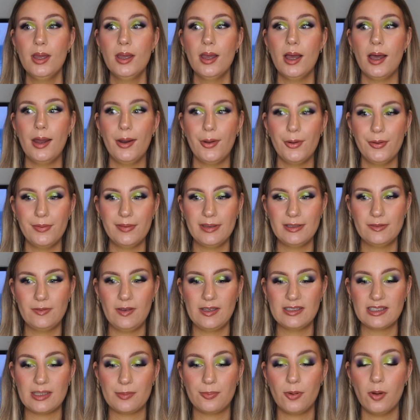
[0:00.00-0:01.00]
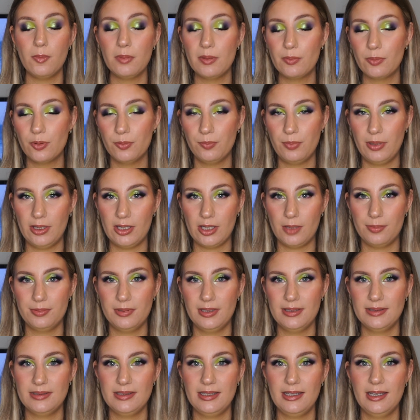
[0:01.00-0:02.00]
a lot of these things I probably won't pick up
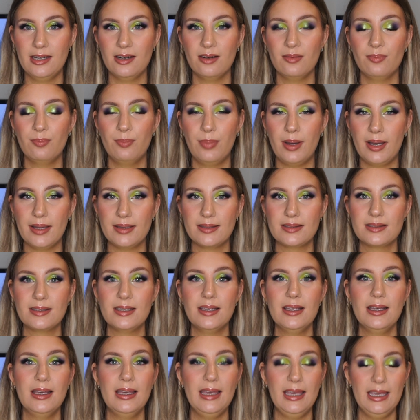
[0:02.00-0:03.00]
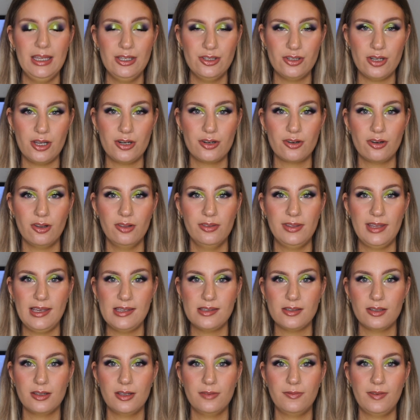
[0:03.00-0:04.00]
this year, but in general these
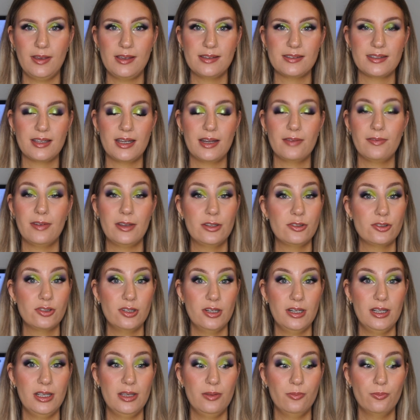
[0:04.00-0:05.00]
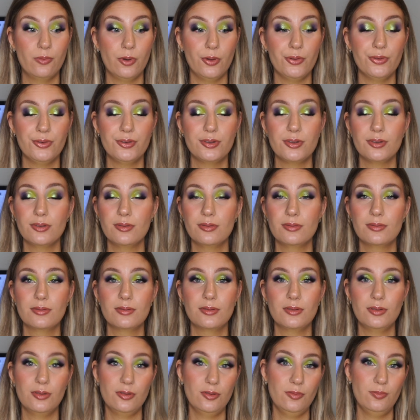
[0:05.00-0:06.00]
are the things that I eventually want
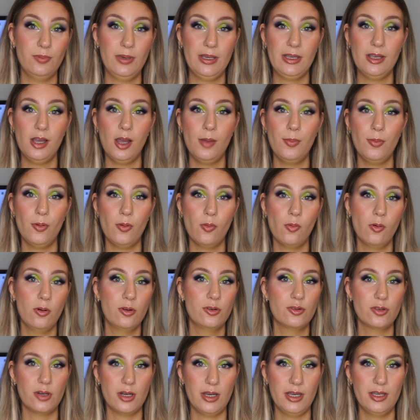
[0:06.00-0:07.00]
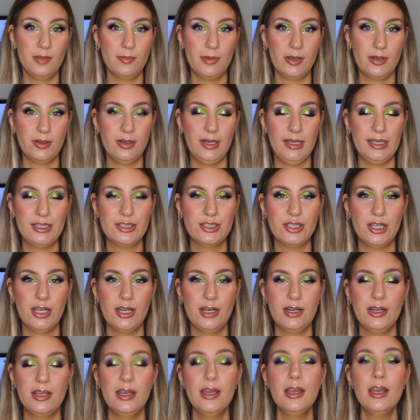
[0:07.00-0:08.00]
to pick up or try in my
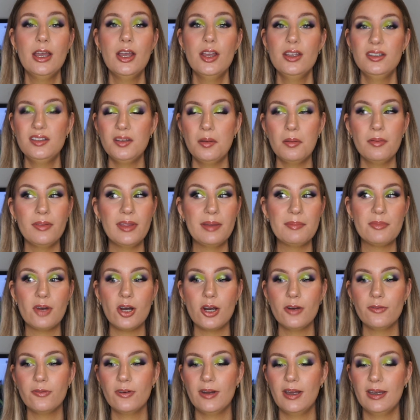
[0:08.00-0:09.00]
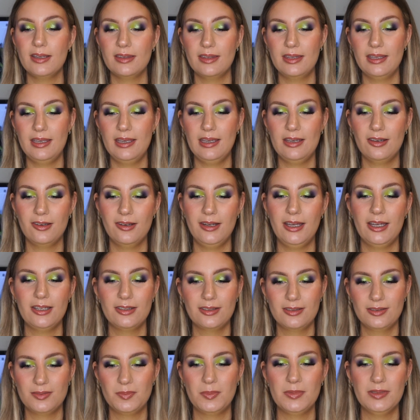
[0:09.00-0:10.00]
collection. Some of them are for like the
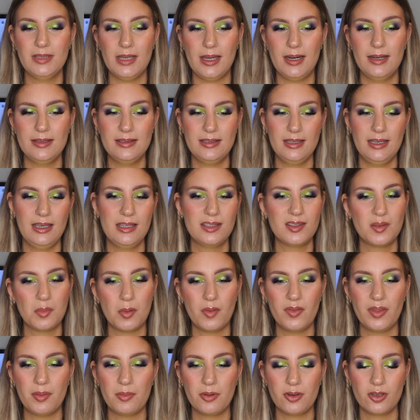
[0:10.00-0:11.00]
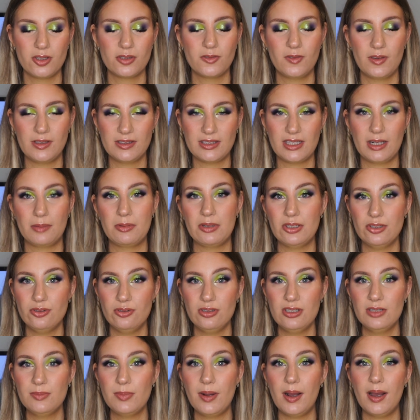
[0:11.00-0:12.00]
collector's mentality, some of them are just things that I'm
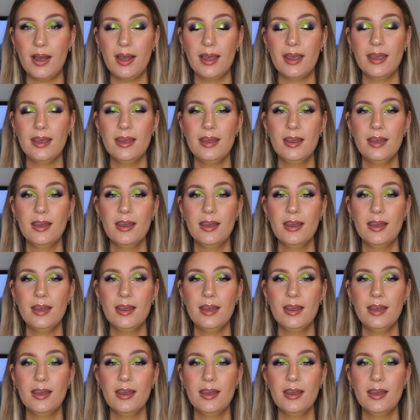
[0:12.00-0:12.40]
intrigued by,